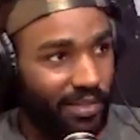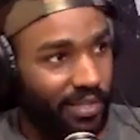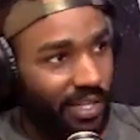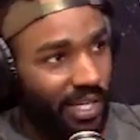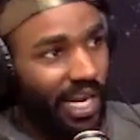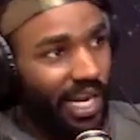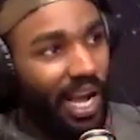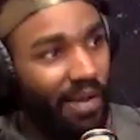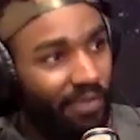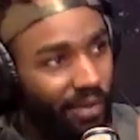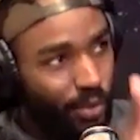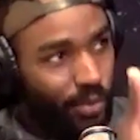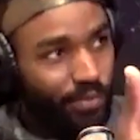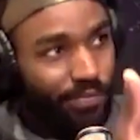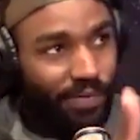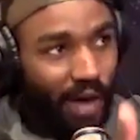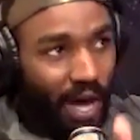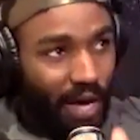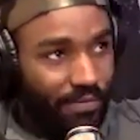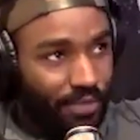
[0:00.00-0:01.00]
They're going to have a new
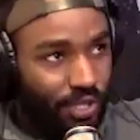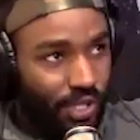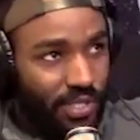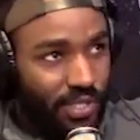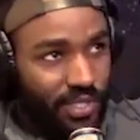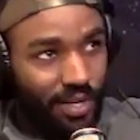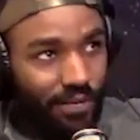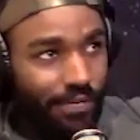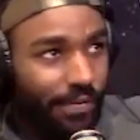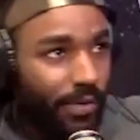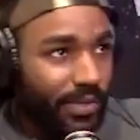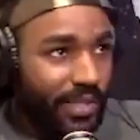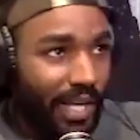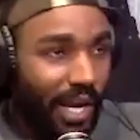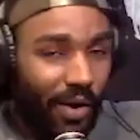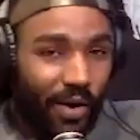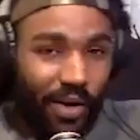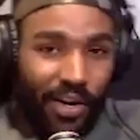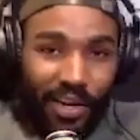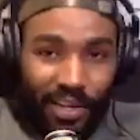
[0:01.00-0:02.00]
5G cell phone
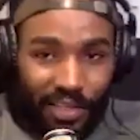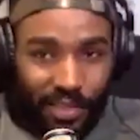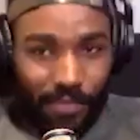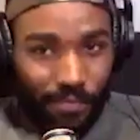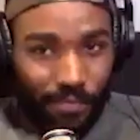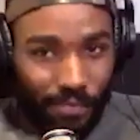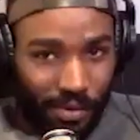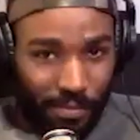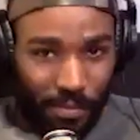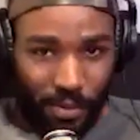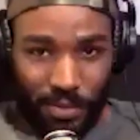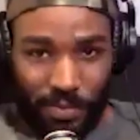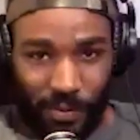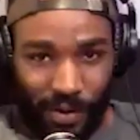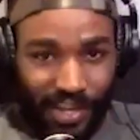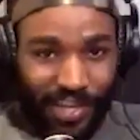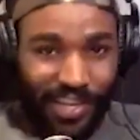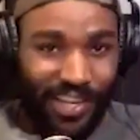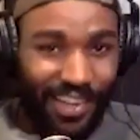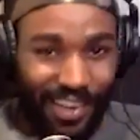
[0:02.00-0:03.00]
tower, and then for the most yeah.
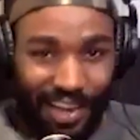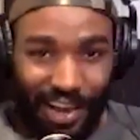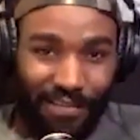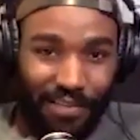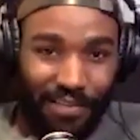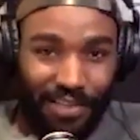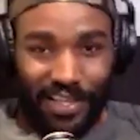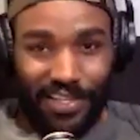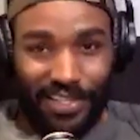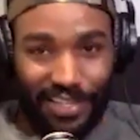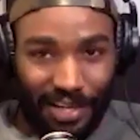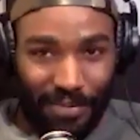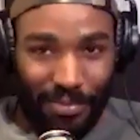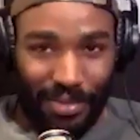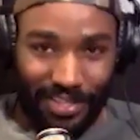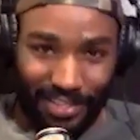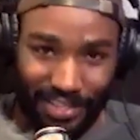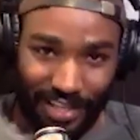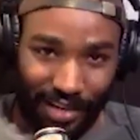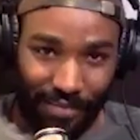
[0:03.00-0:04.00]
part, everything is going to be
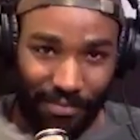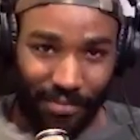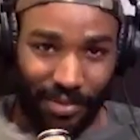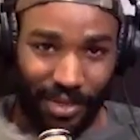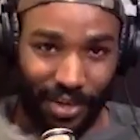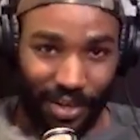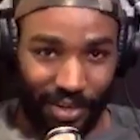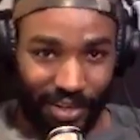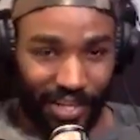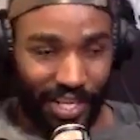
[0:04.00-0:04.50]
the same, you know?